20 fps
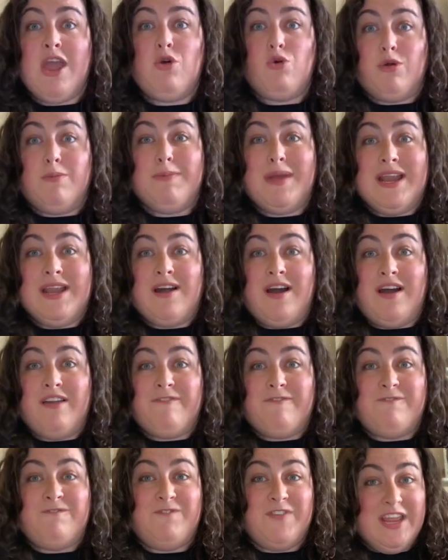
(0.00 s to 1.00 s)
may not
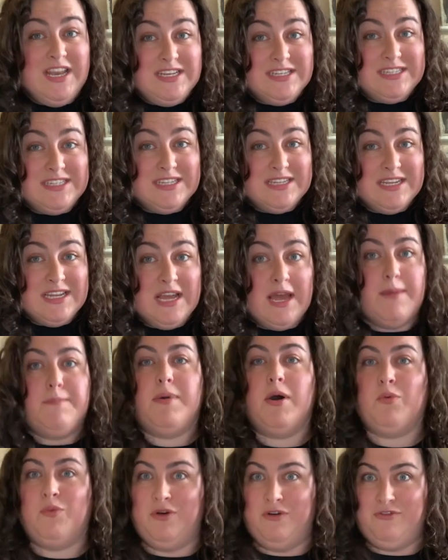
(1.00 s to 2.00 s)
fit,
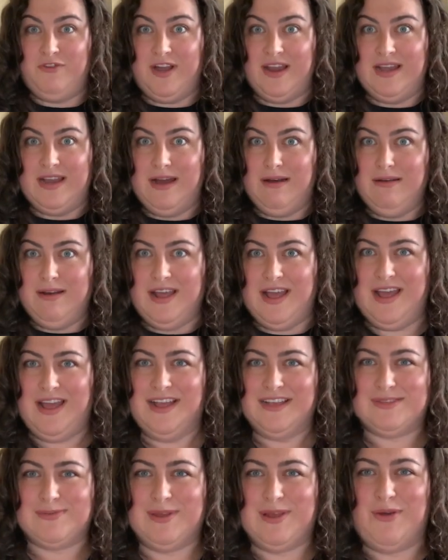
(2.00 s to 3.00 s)
but we'll find out
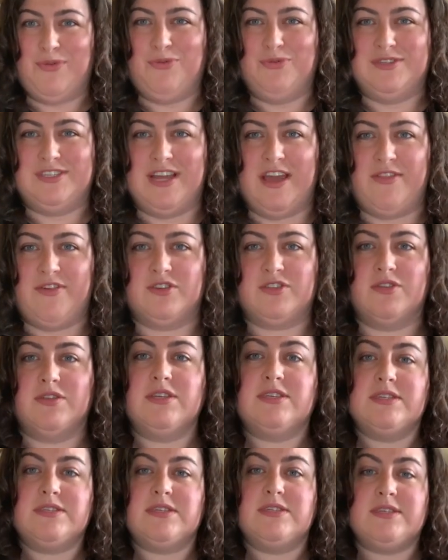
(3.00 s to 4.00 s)
as we go through together. So
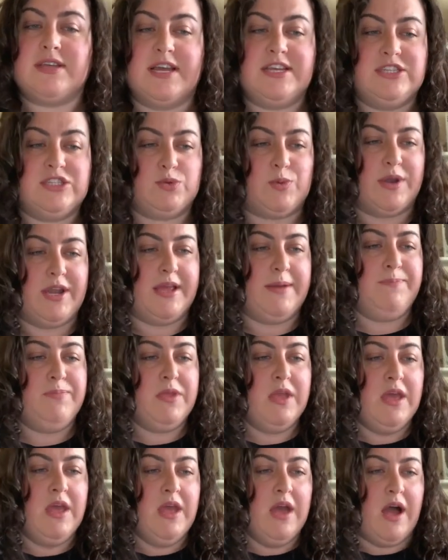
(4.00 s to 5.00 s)
this is a size 20.
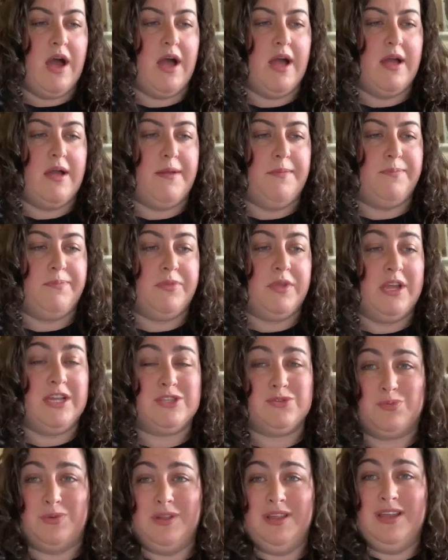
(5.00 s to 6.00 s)

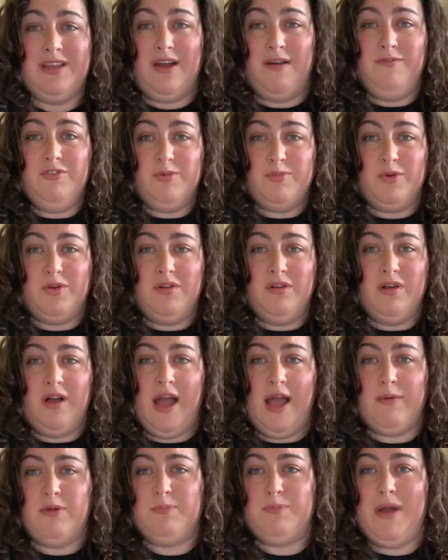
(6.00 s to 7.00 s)
It's really comfortable.
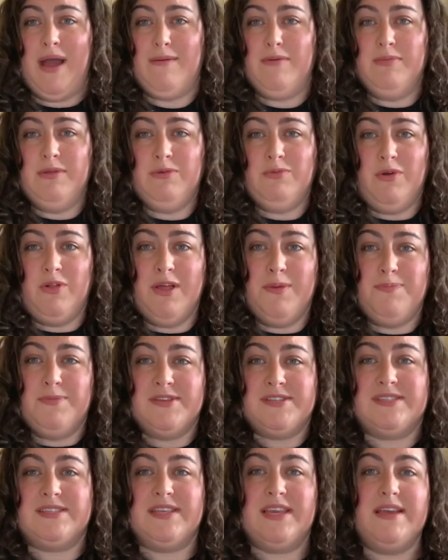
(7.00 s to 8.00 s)
I would probably roll up
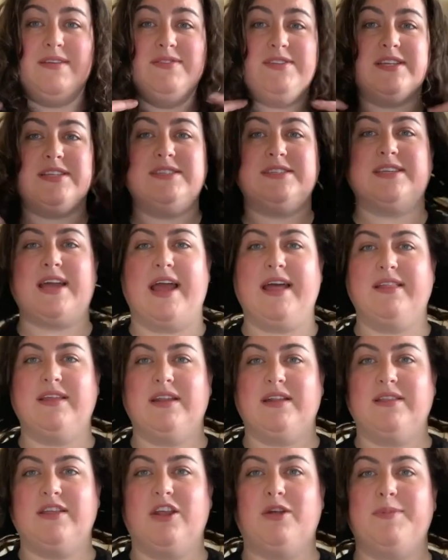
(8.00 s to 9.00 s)
the sleeves and style it
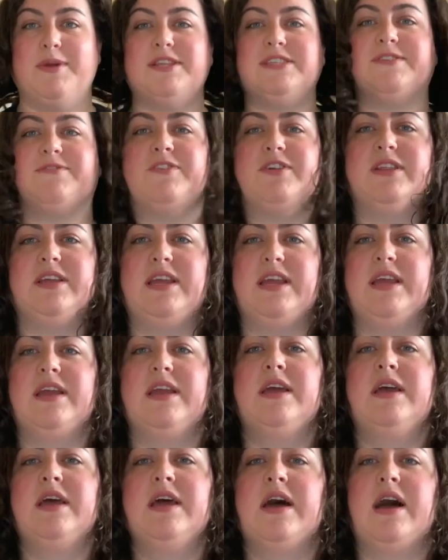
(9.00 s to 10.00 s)
a little bit
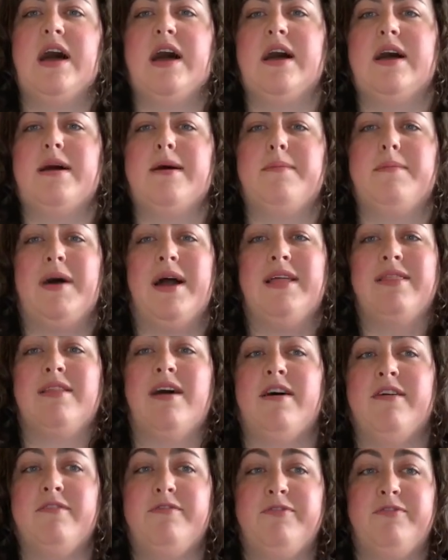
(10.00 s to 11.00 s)
differently. I
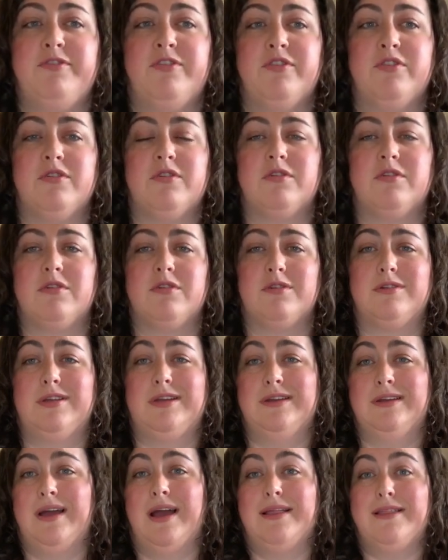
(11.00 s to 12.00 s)
love
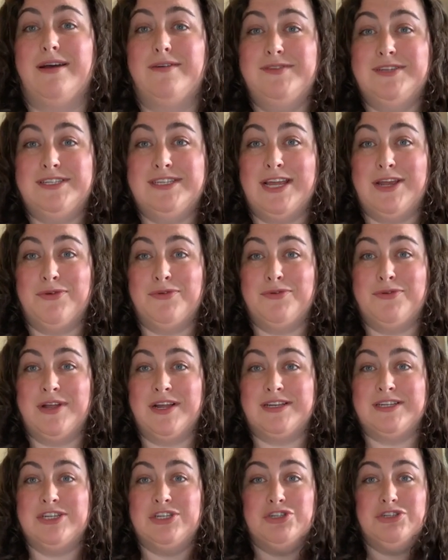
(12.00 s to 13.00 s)
to take crew
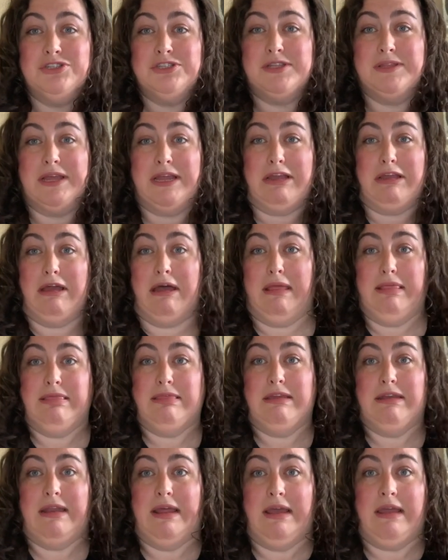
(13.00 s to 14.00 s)
neck t-shirts and like cut
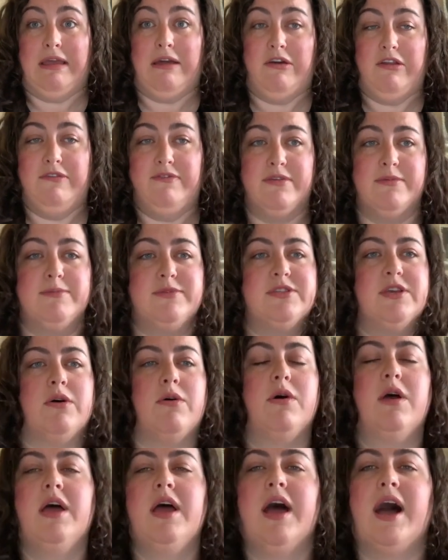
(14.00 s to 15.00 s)
the neck out of them.
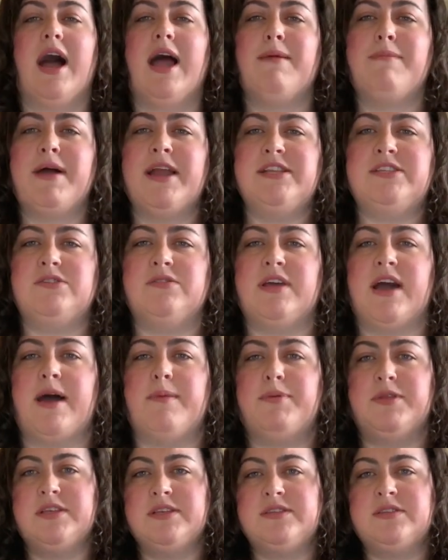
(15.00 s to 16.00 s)
So I might do
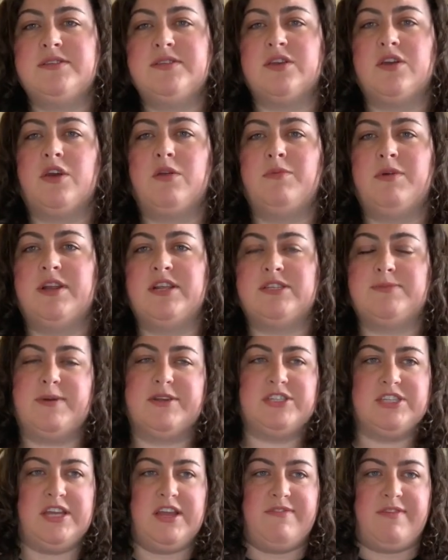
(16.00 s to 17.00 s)
that, but this is a good one,
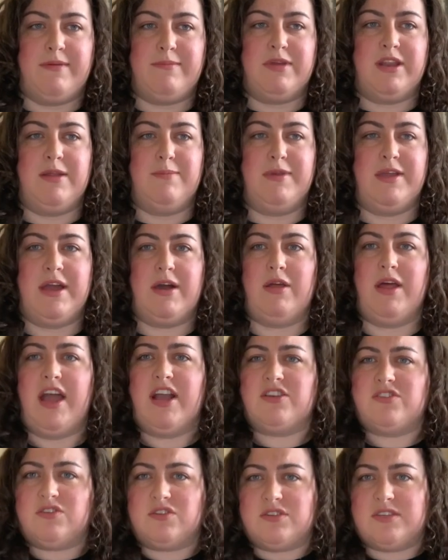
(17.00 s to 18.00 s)
especially if I'm going to be out
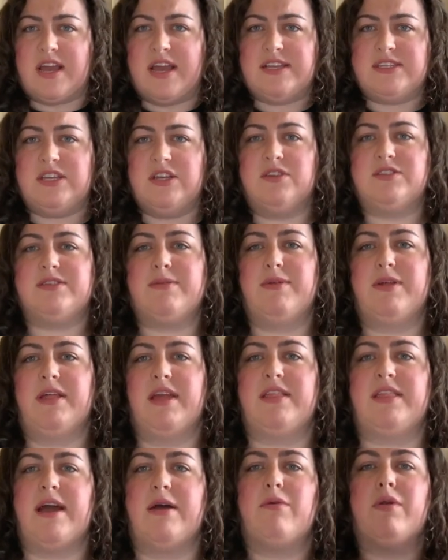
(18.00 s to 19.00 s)
exercising or something
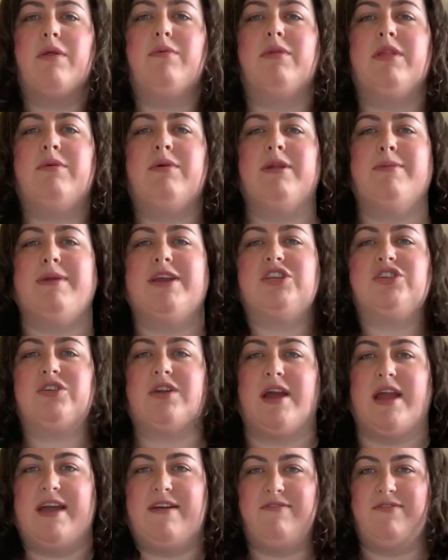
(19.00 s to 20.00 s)
like that, where I really want to make sure
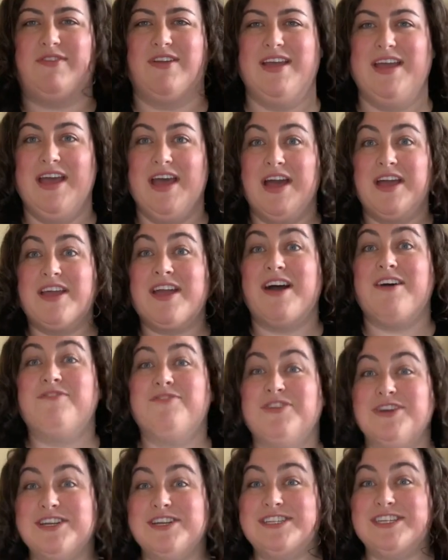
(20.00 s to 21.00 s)
I have
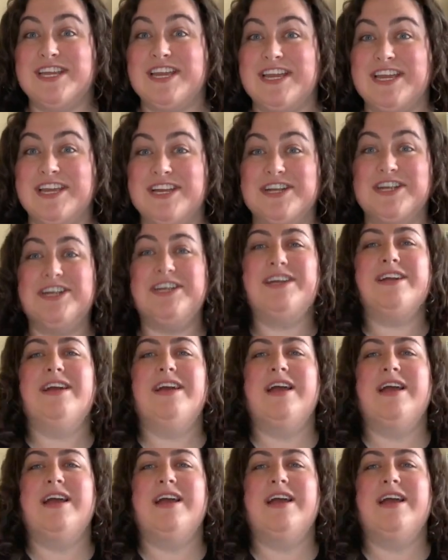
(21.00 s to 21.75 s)
coverage here.